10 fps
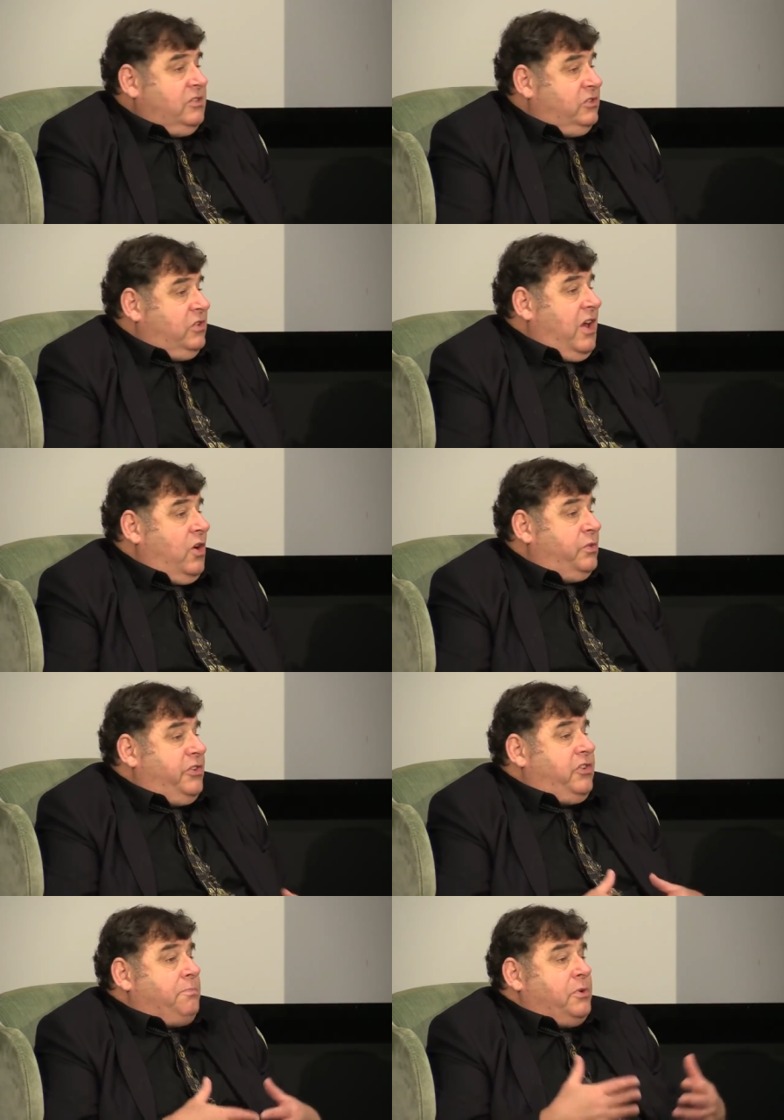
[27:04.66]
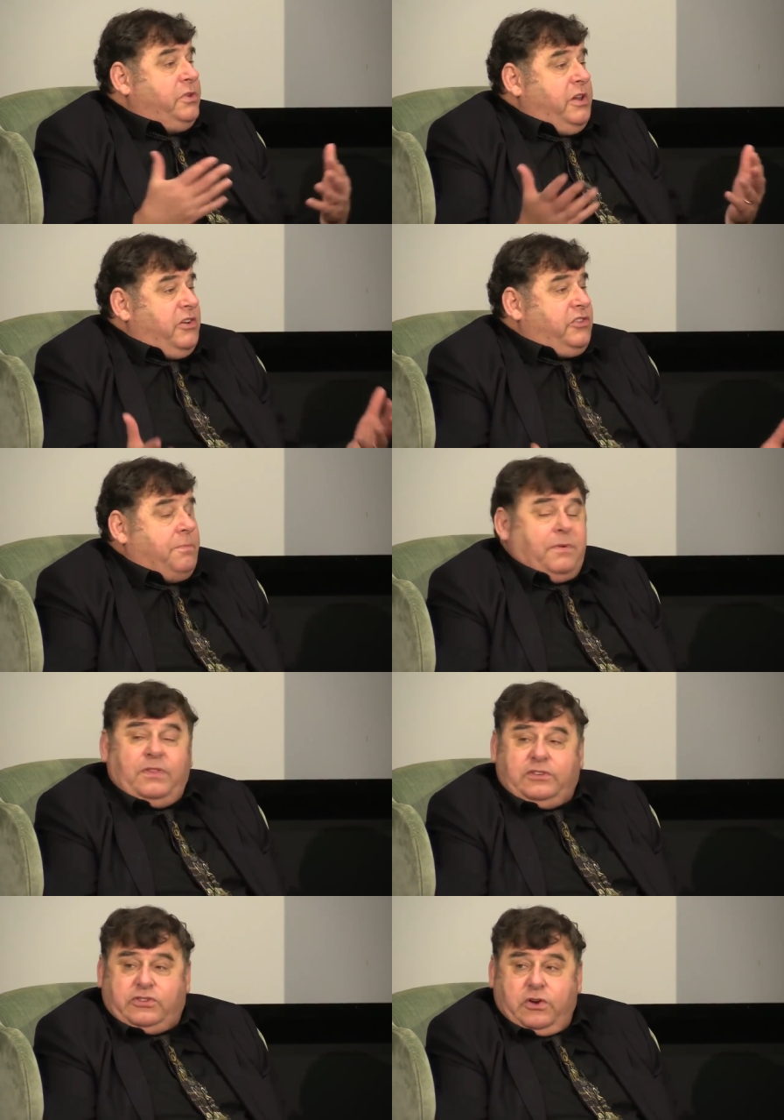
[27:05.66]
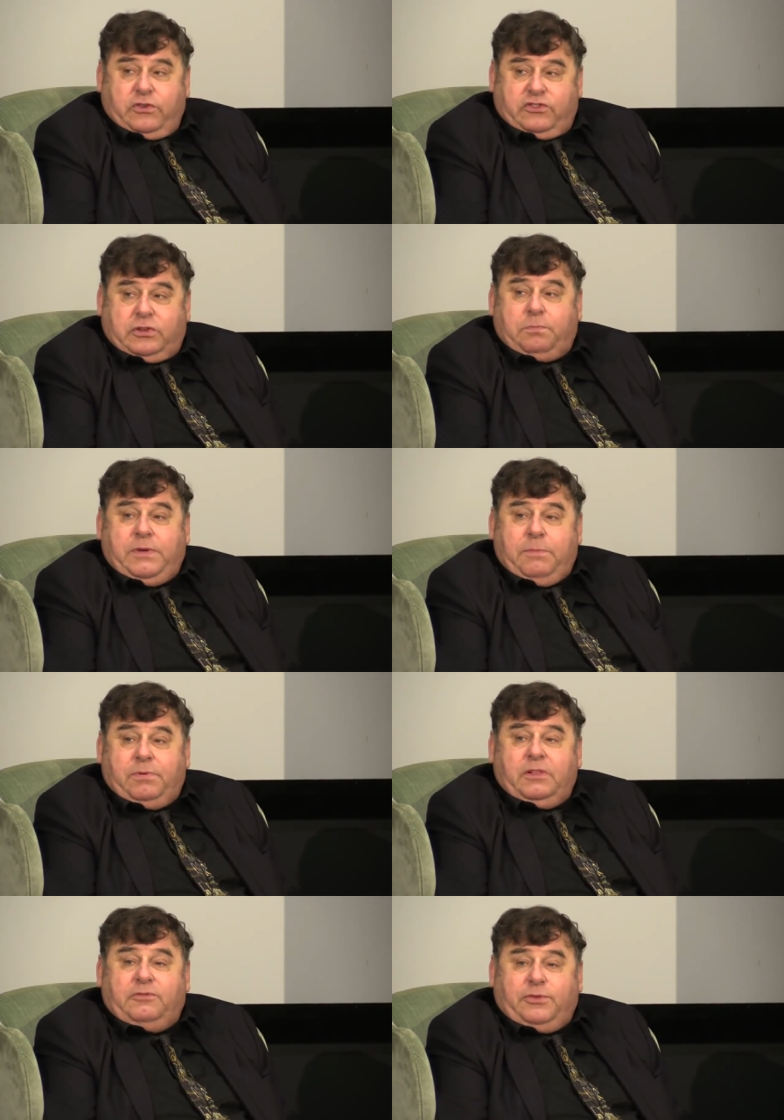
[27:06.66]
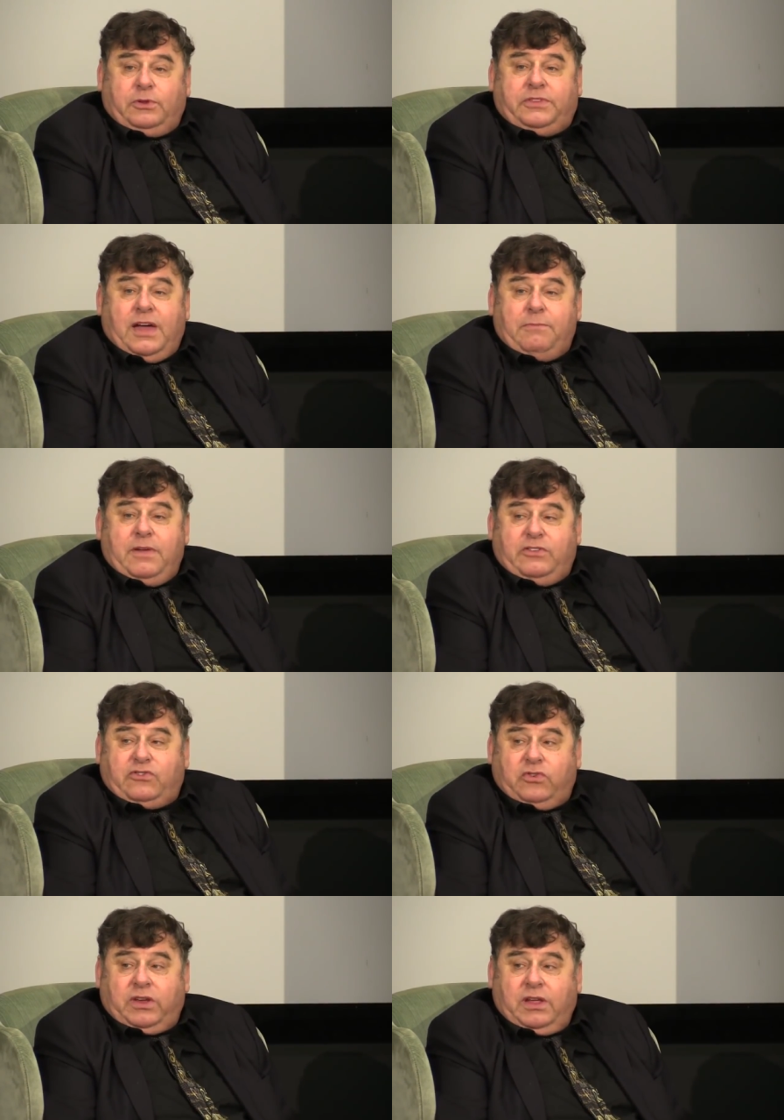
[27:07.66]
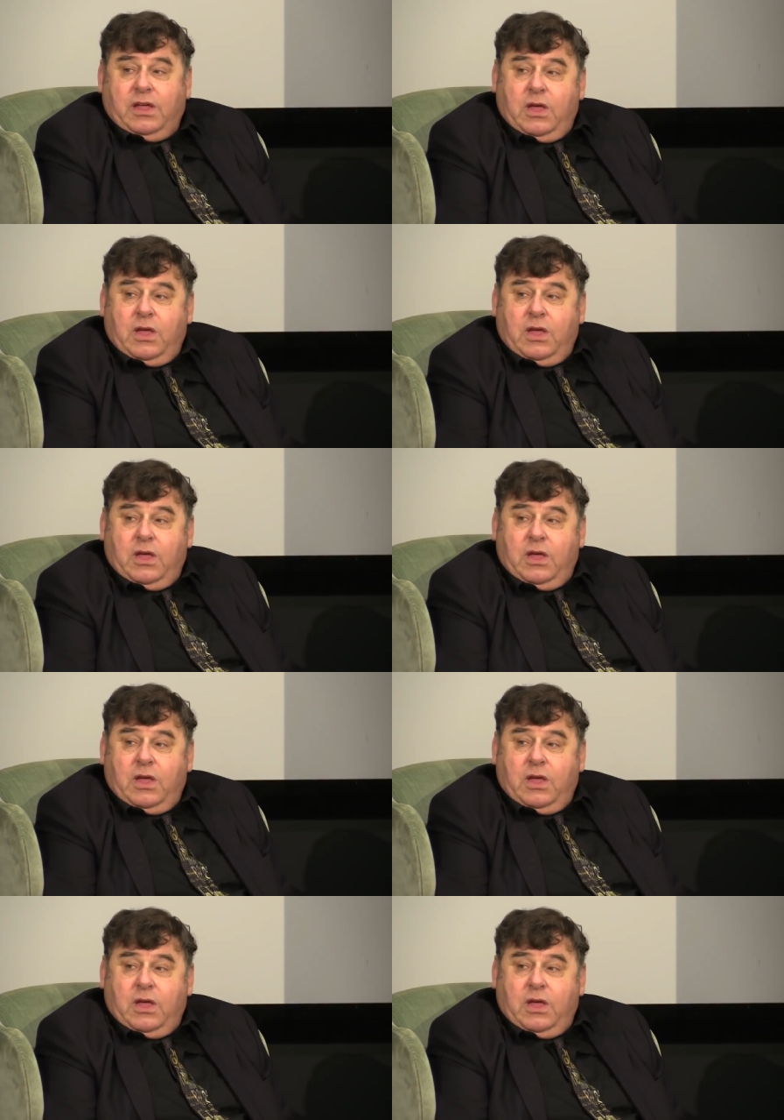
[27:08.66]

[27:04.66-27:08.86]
to eldership or leadership in the church, to people in full time ministry.